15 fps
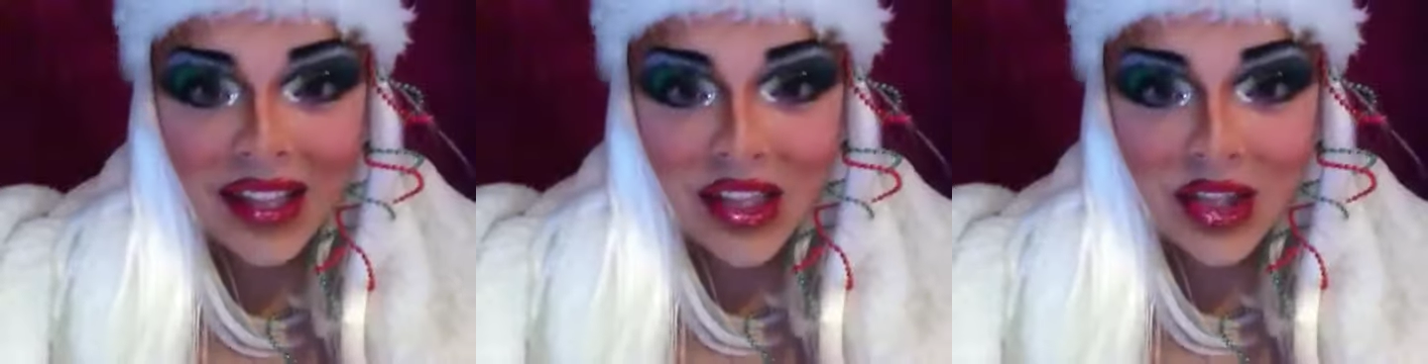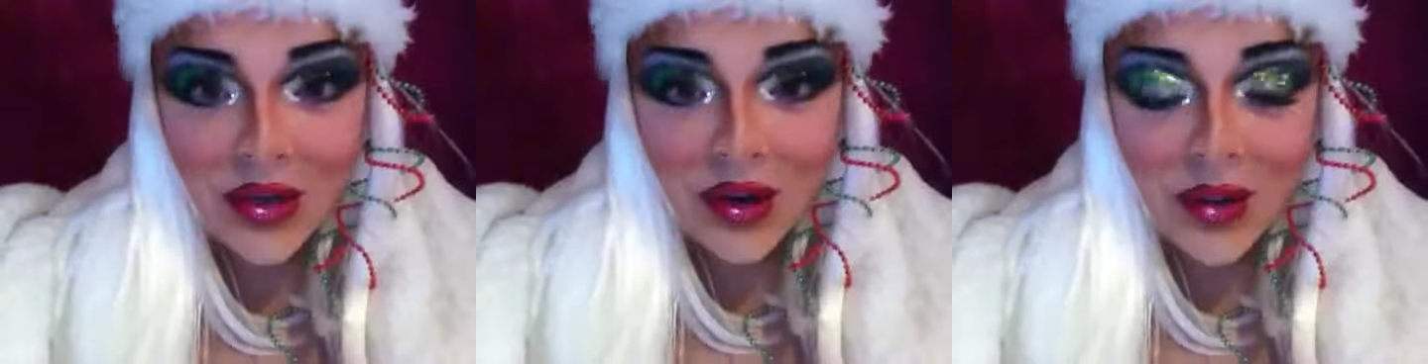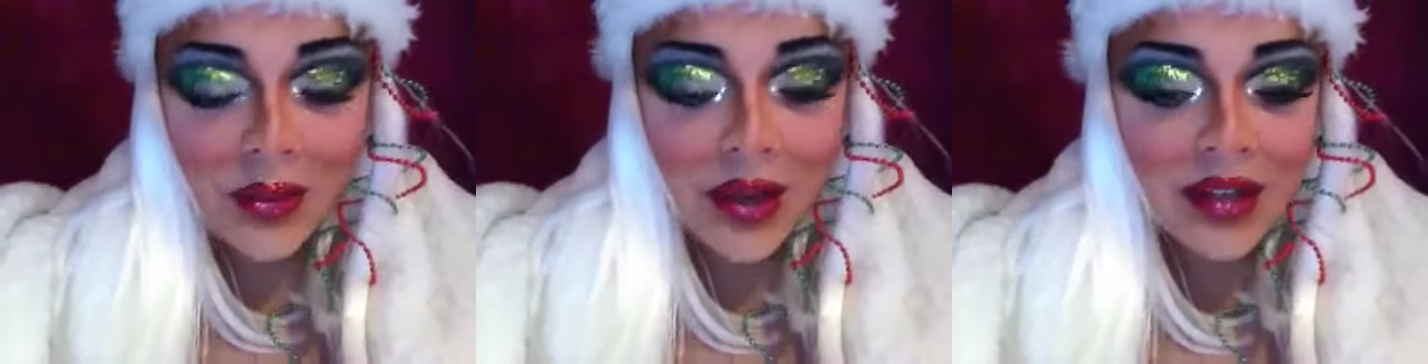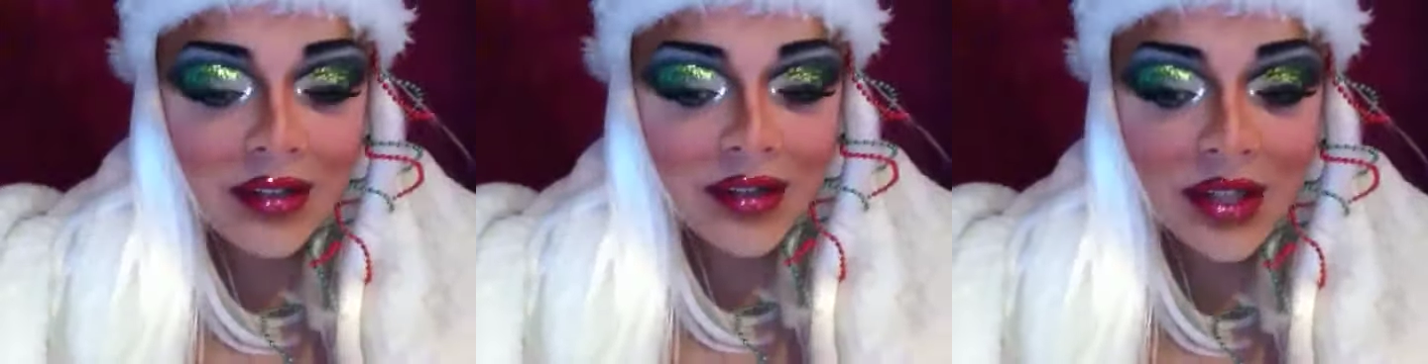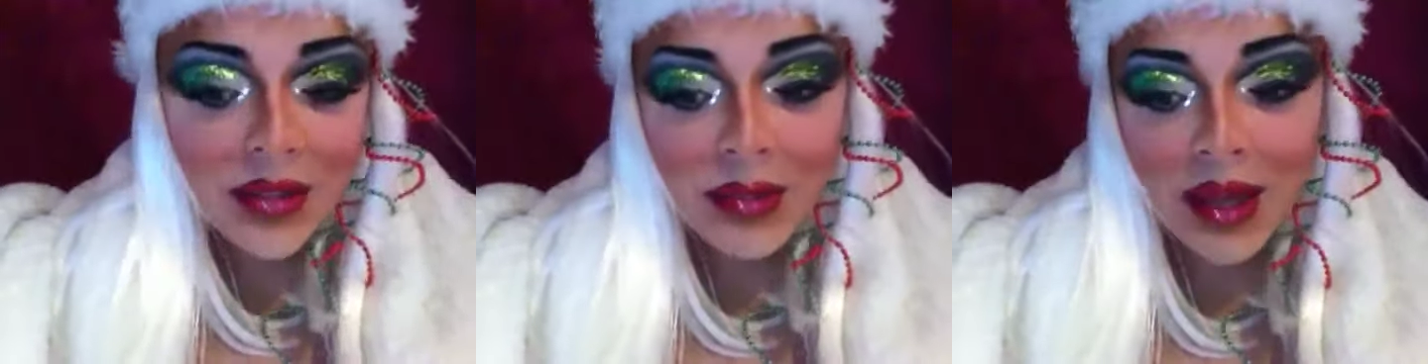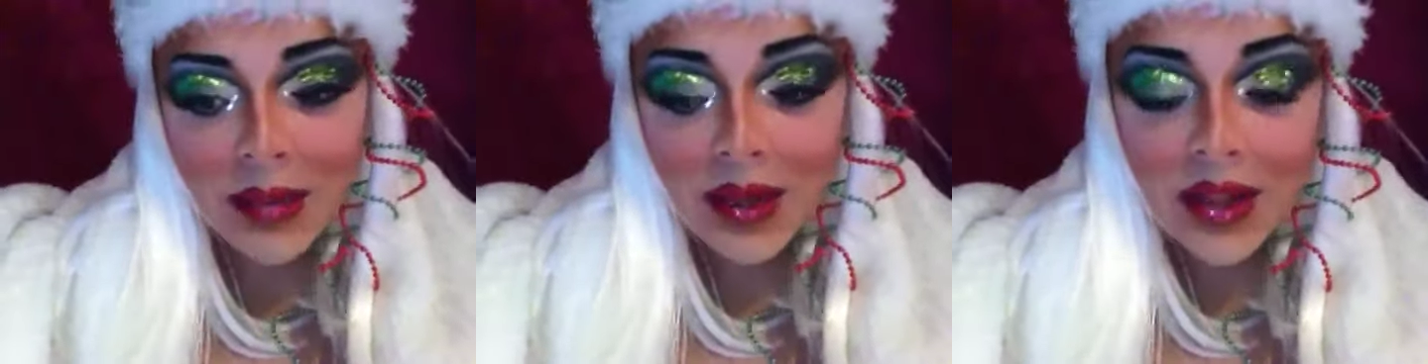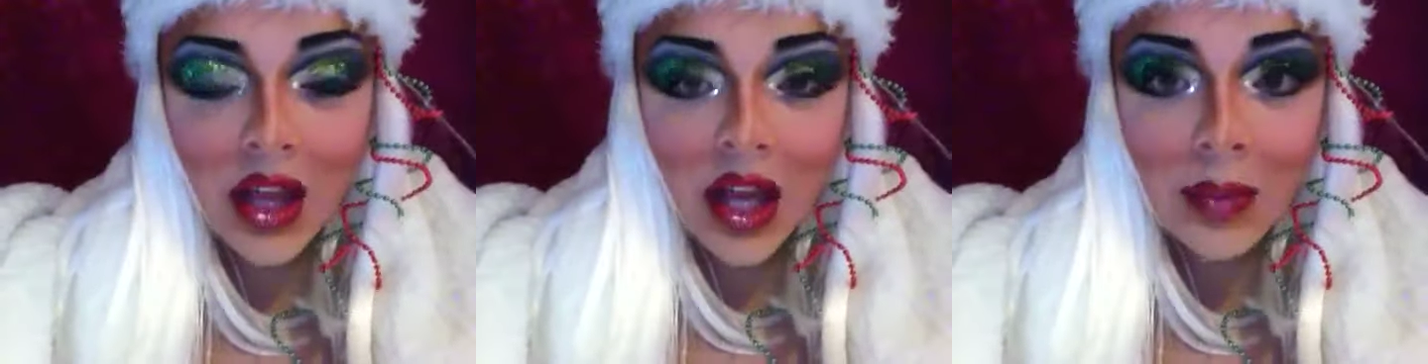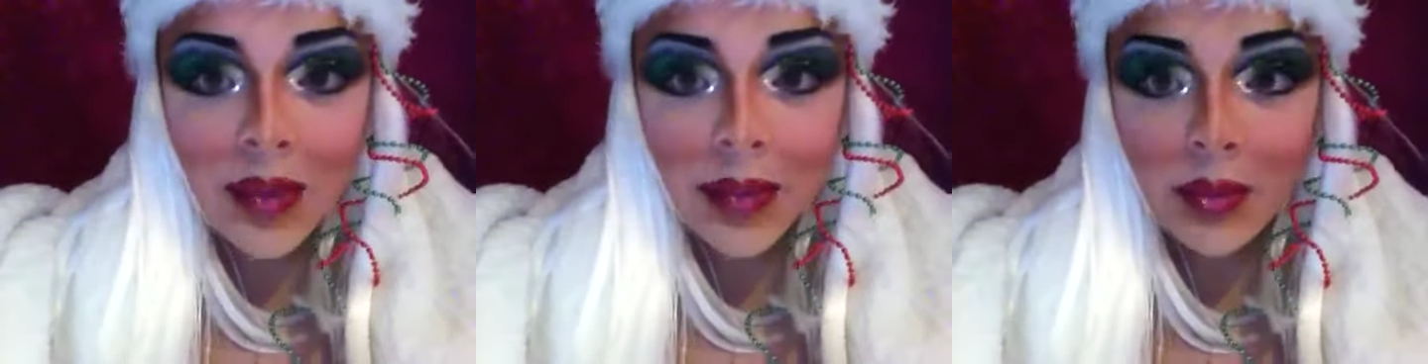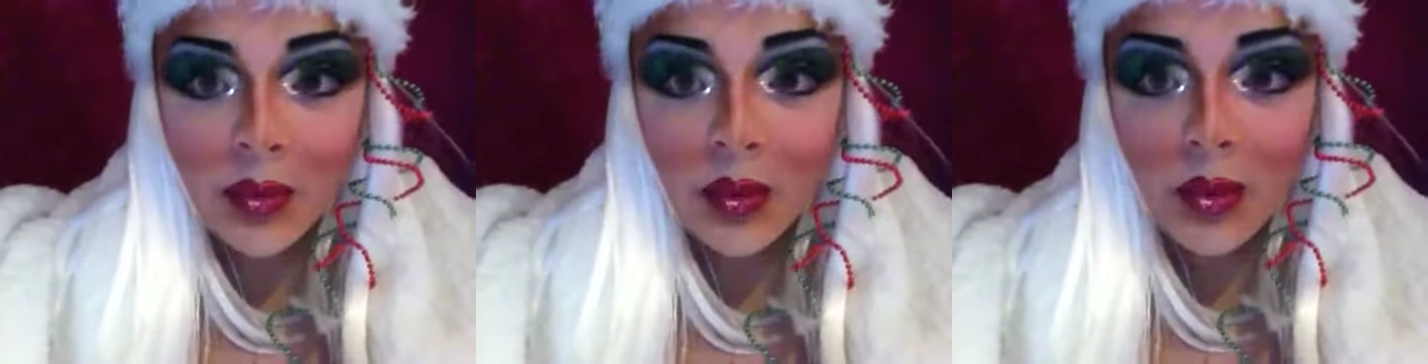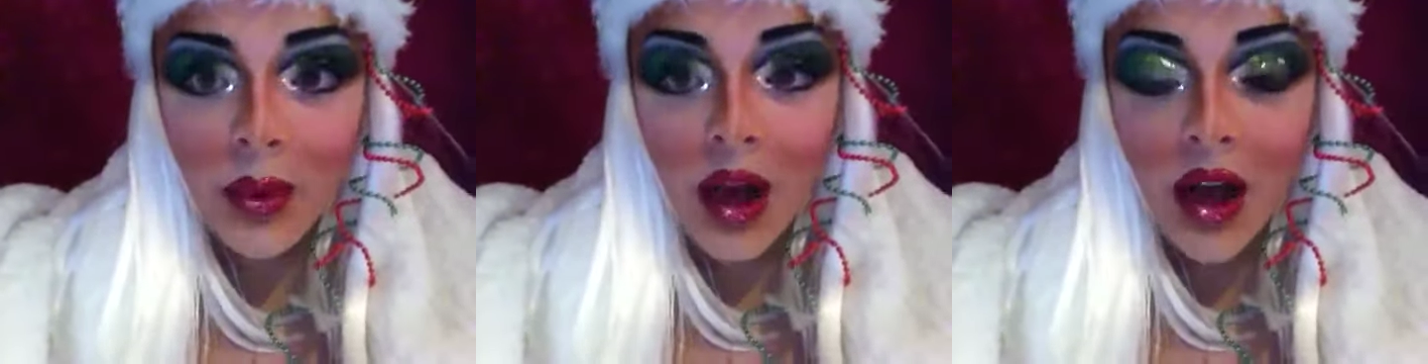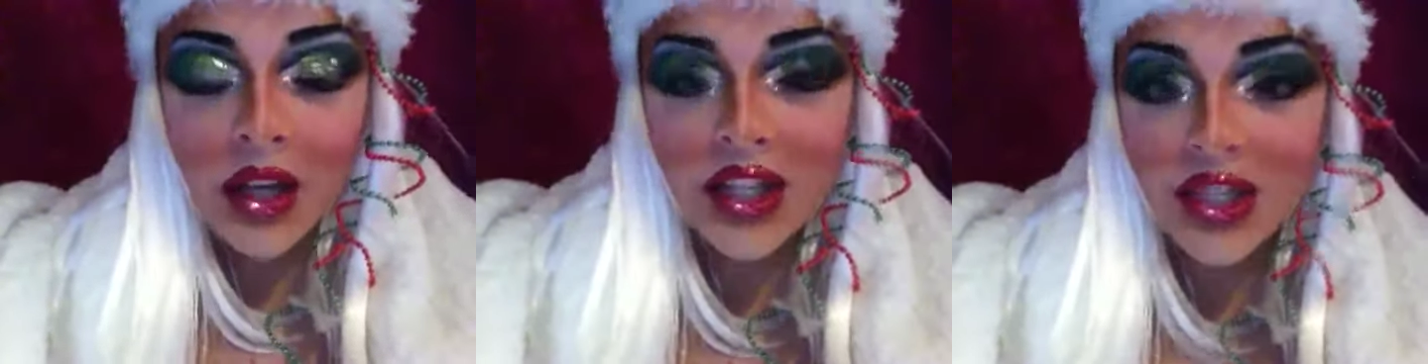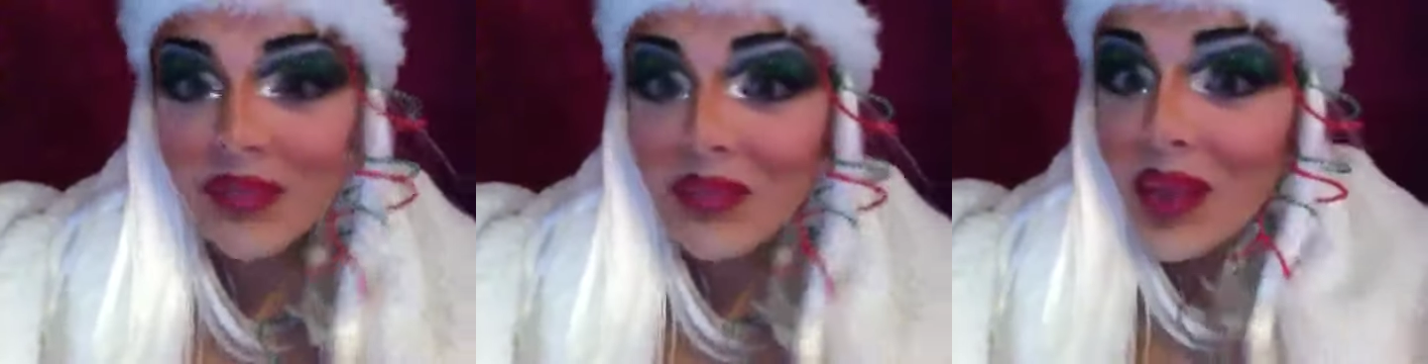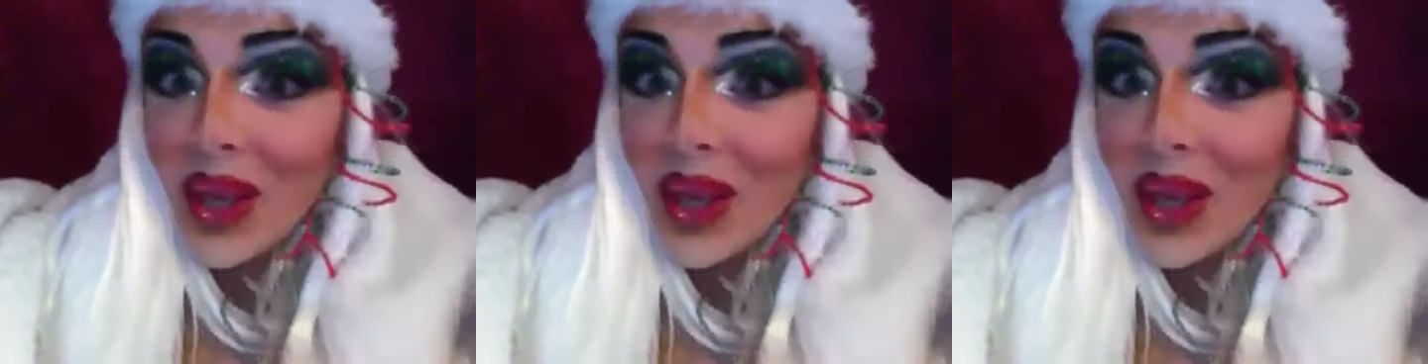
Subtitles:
a short one, so maybe a lot of people will watch.